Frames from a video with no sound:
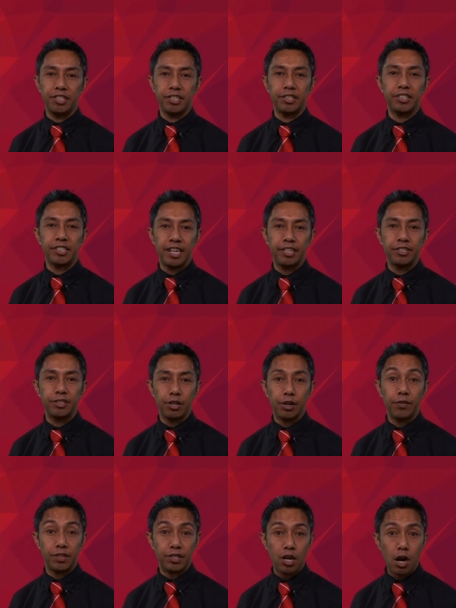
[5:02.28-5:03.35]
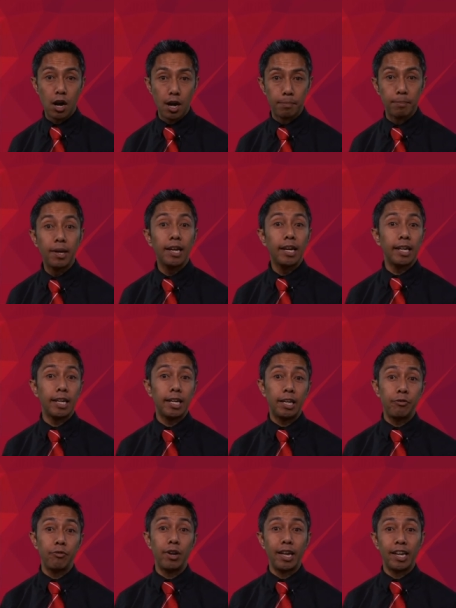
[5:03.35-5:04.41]
has changed over time
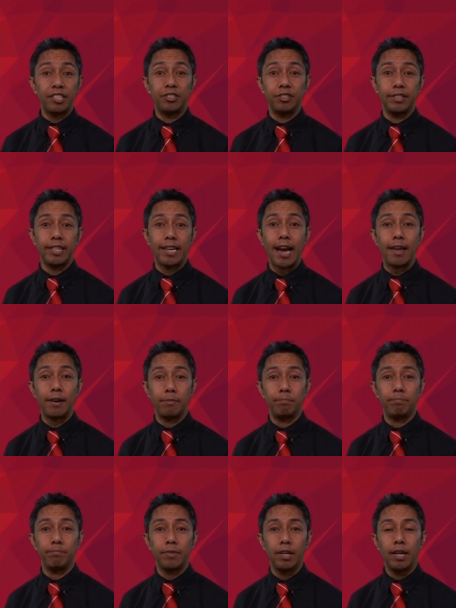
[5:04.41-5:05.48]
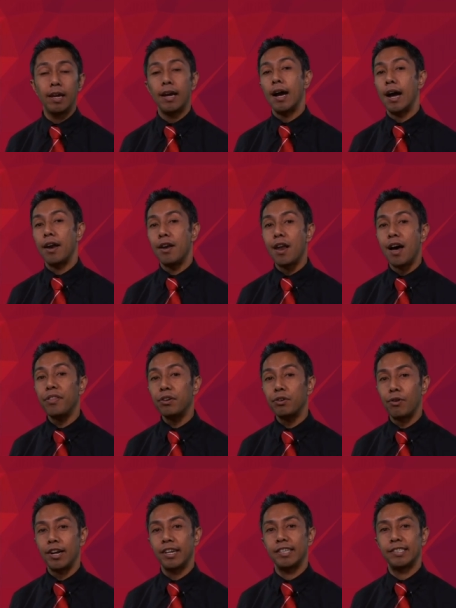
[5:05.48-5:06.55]
in relation to the atom. Another
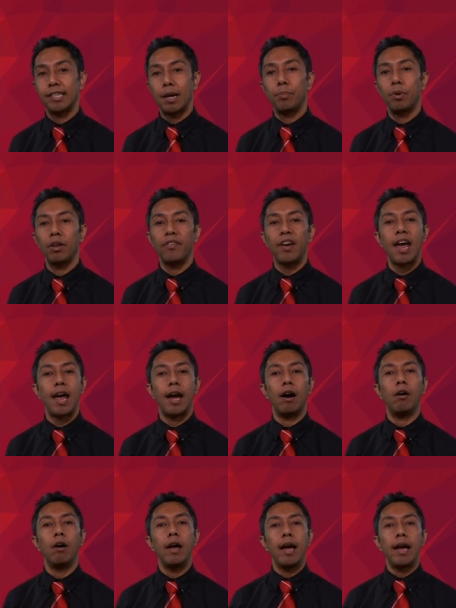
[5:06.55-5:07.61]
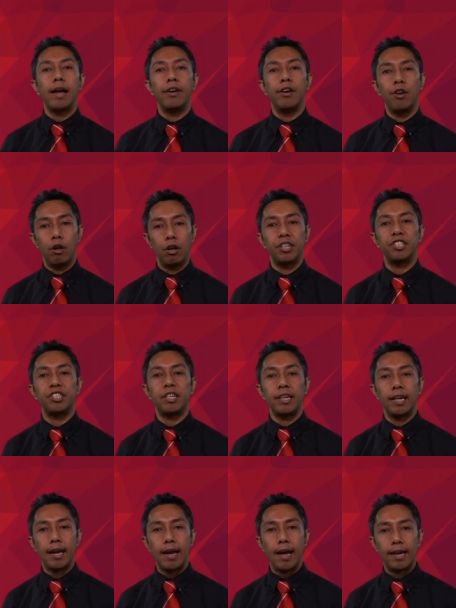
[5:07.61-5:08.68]
great example of how knowledge
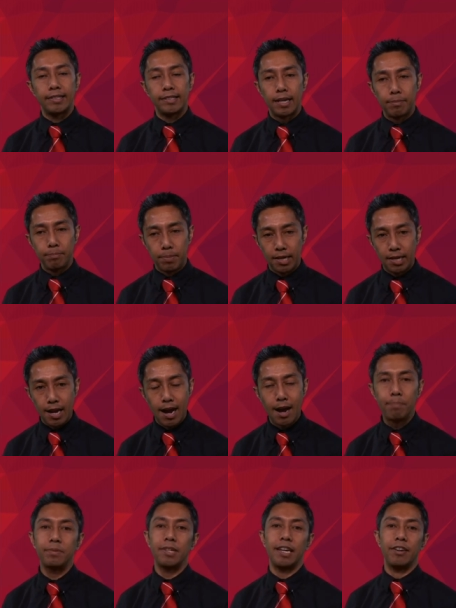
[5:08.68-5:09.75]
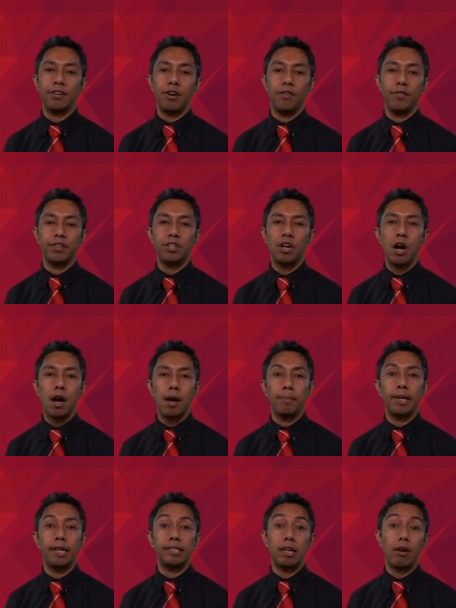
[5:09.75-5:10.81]
has been updated over time
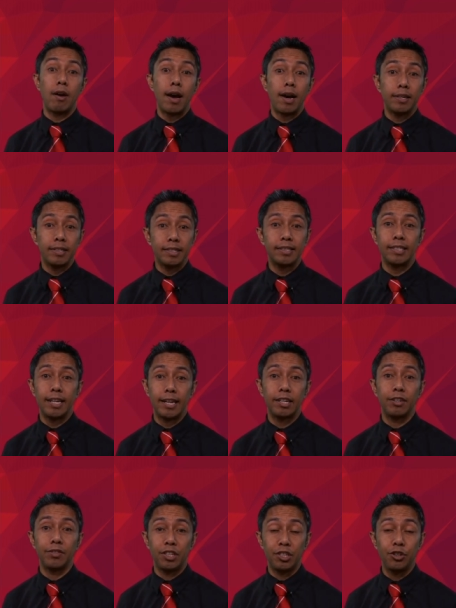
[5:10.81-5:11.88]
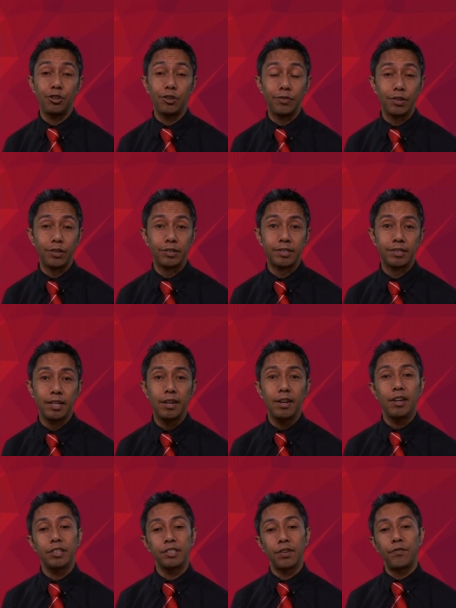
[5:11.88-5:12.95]
is our understanding of the universe.
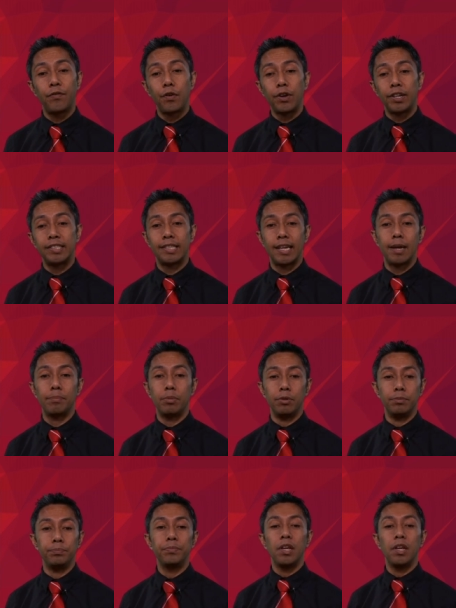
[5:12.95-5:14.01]
So for example,